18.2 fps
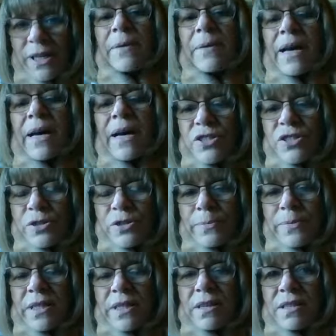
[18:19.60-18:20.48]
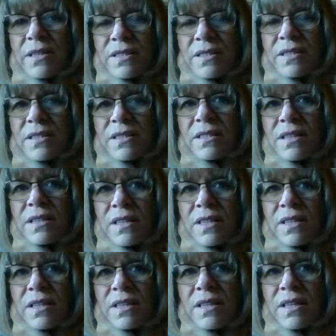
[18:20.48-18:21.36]
you because,
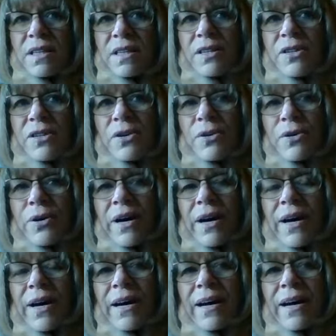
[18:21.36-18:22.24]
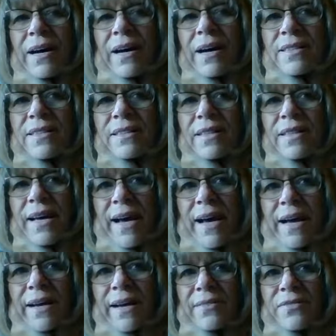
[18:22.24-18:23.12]
I honestly
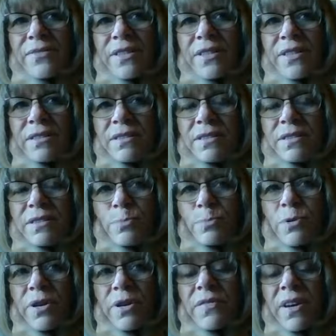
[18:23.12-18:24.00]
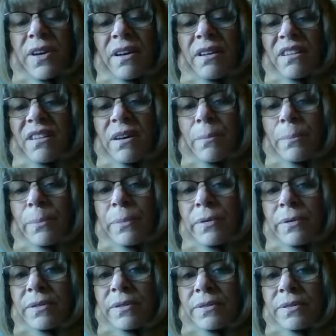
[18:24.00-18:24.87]
haven't brought that up
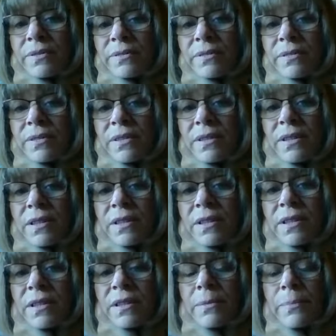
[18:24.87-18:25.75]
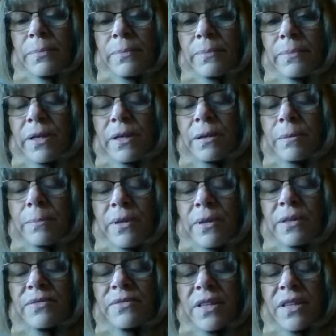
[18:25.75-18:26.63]
in a
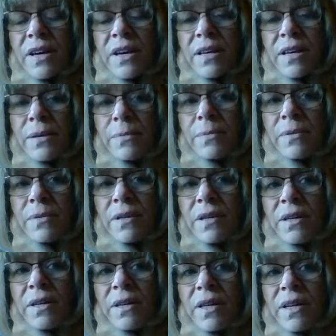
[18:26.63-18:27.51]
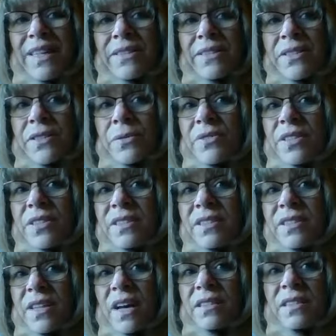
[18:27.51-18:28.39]
bit of time. And so the
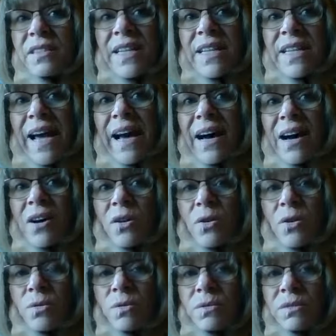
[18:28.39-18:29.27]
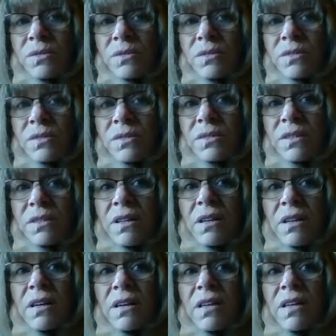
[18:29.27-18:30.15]
sons now
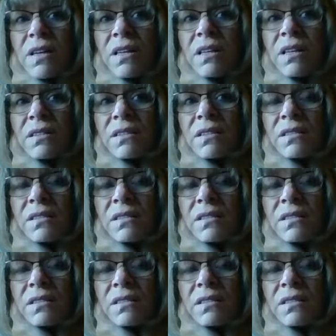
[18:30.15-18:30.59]
are